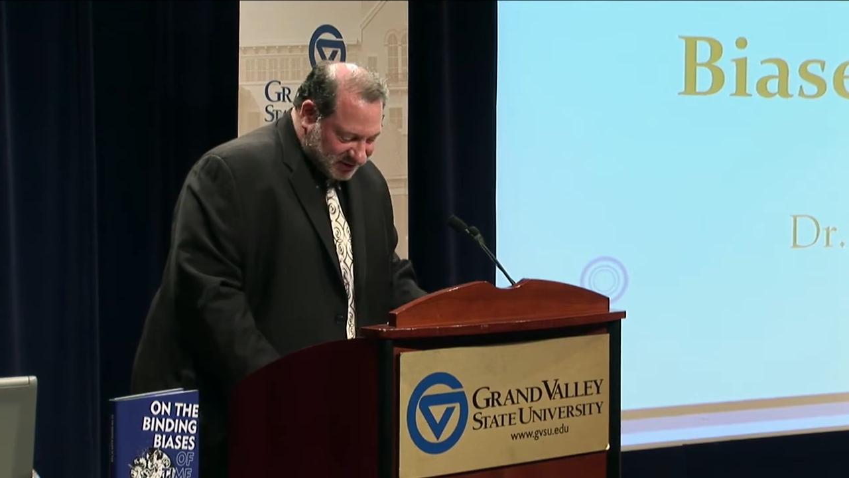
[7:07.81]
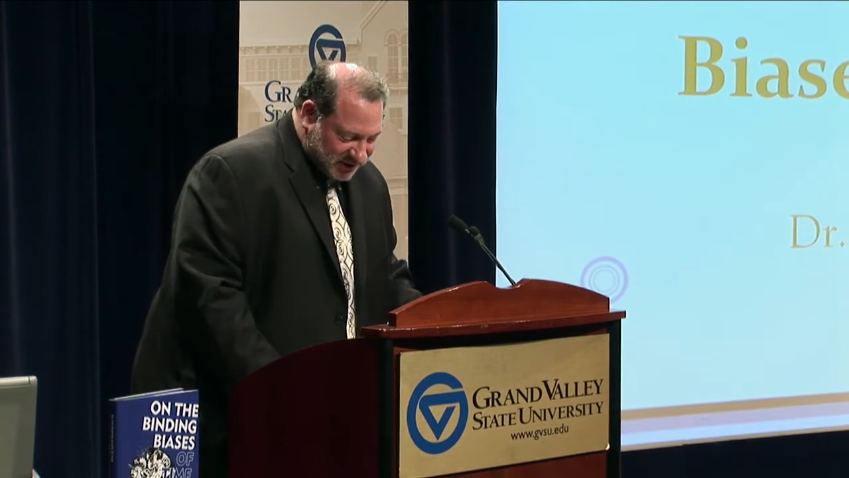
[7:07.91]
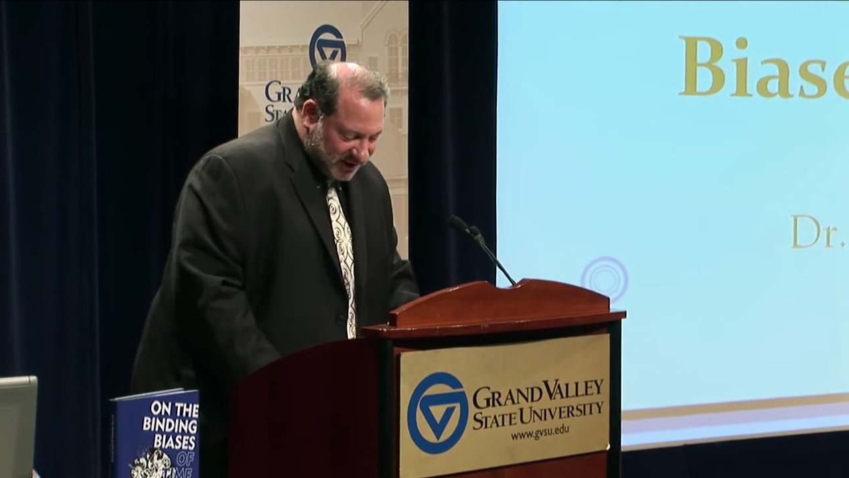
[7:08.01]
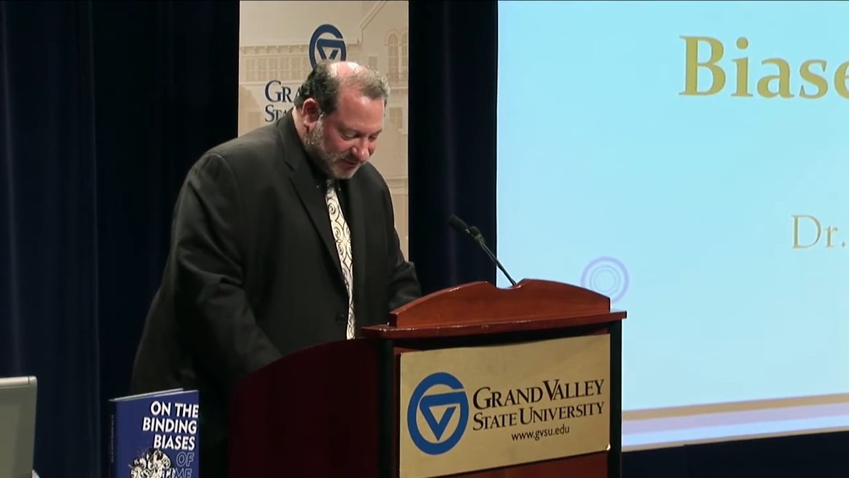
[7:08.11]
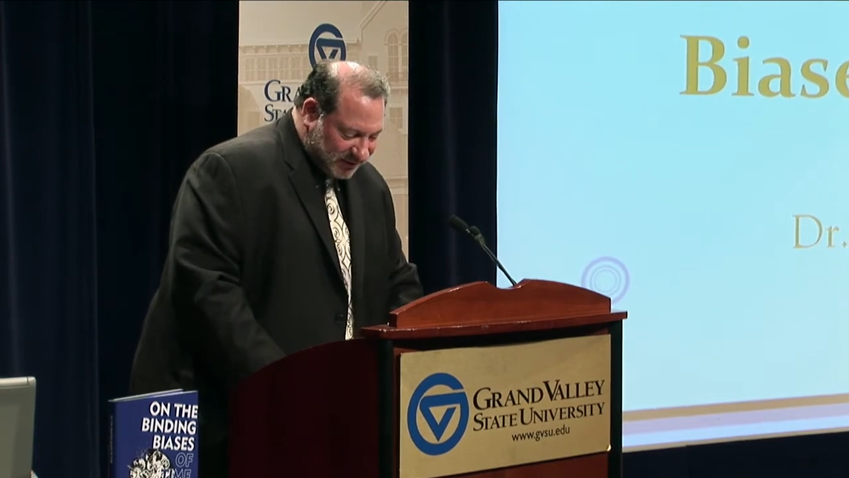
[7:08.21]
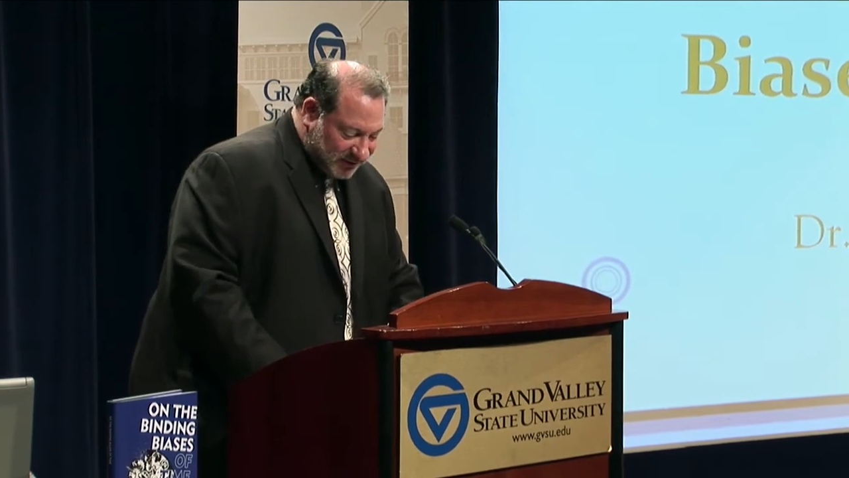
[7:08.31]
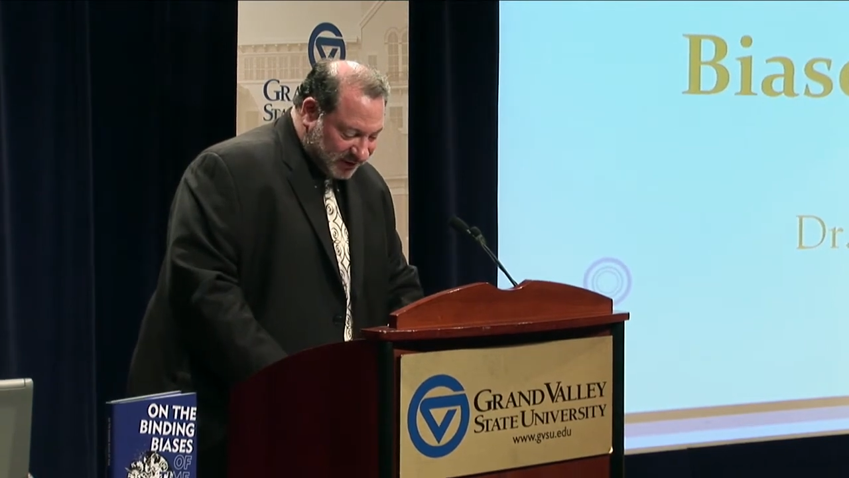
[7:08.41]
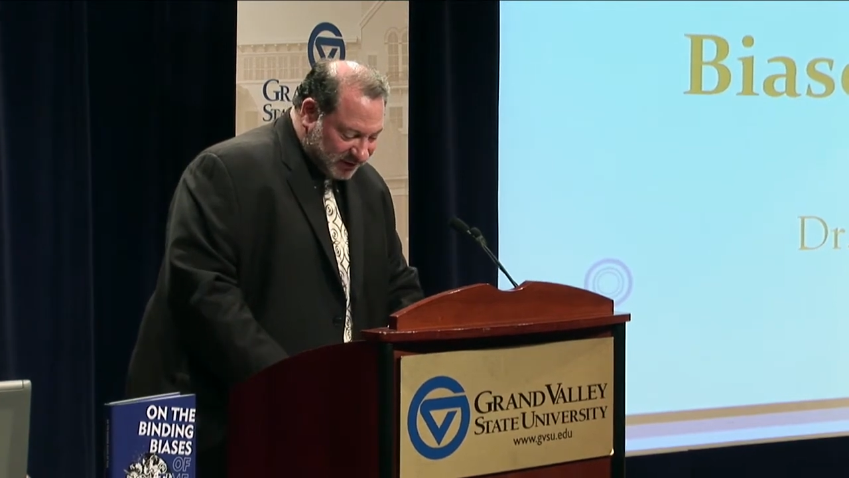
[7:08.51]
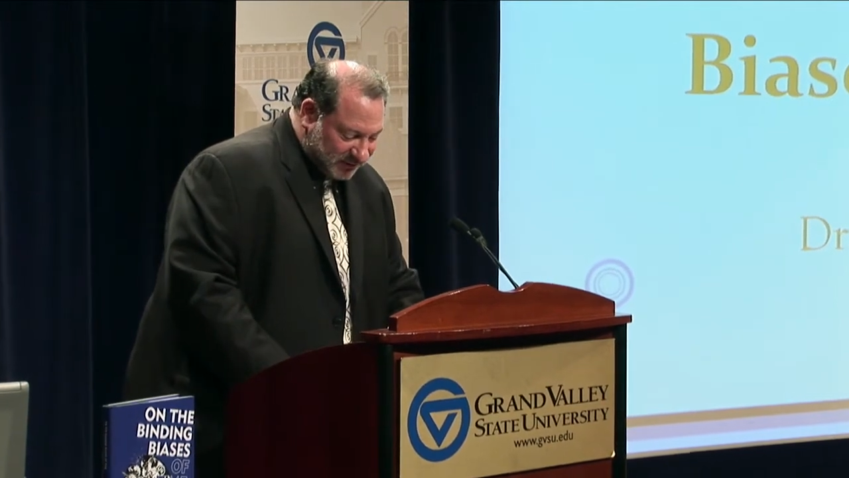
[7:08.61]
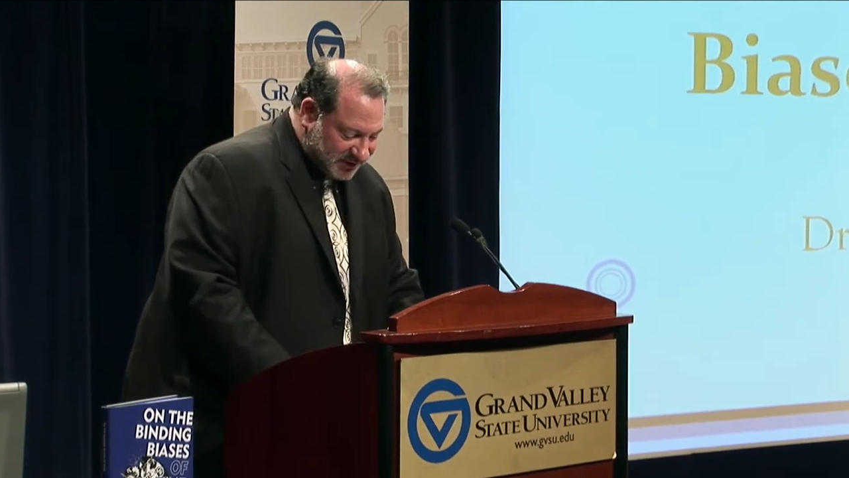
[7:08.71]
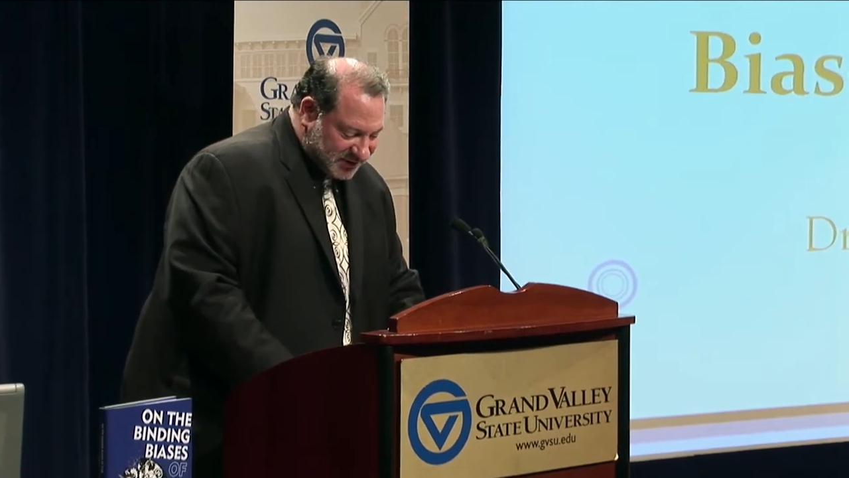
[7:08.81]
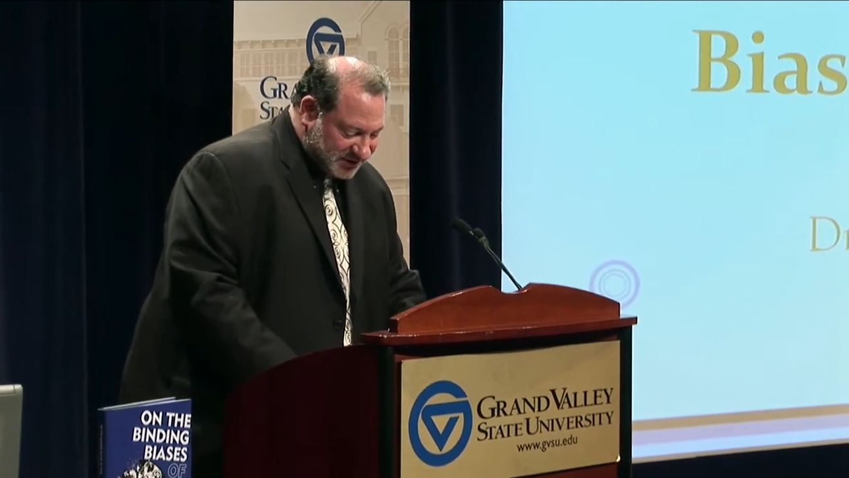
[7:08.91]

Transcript: to everything there is a